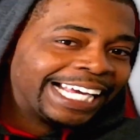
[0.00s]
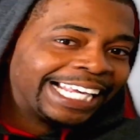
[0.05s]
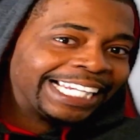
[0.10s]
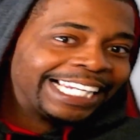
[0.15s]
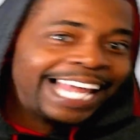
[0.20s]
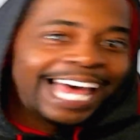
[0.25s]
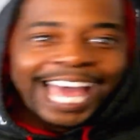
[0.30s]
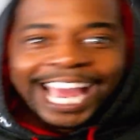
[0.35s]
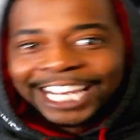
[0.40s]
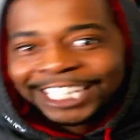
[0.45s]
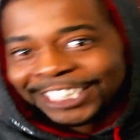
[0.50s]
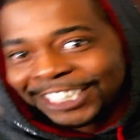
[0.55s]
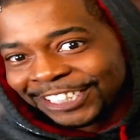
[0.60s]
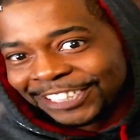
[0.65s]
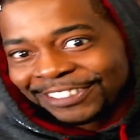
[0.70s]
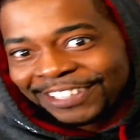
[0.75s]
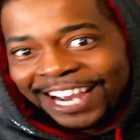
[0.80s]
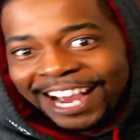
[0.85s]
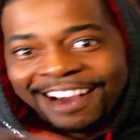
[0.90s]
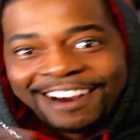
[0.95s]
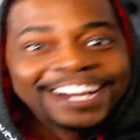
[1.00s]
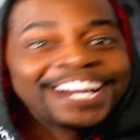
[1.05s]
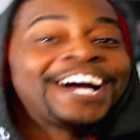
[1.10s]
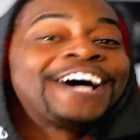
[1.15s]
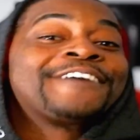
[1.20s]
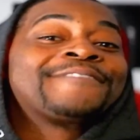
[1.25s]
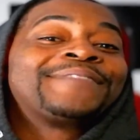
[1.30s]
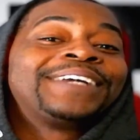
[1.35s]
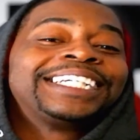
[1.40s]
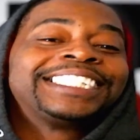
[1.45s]
Like, subscribe,
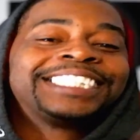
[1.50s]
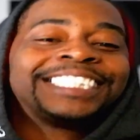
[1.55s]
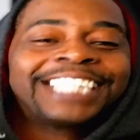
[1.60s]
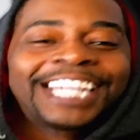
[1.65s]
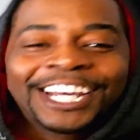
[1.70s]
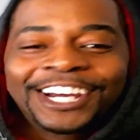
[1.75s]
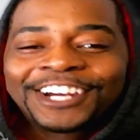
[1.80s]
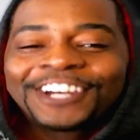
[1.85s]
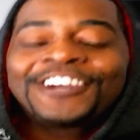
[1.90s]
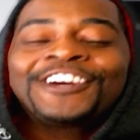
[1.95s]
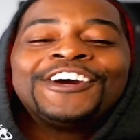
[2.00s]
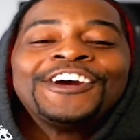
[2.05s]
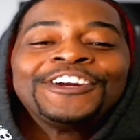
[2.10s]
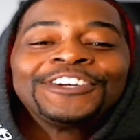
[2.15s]
comment, share.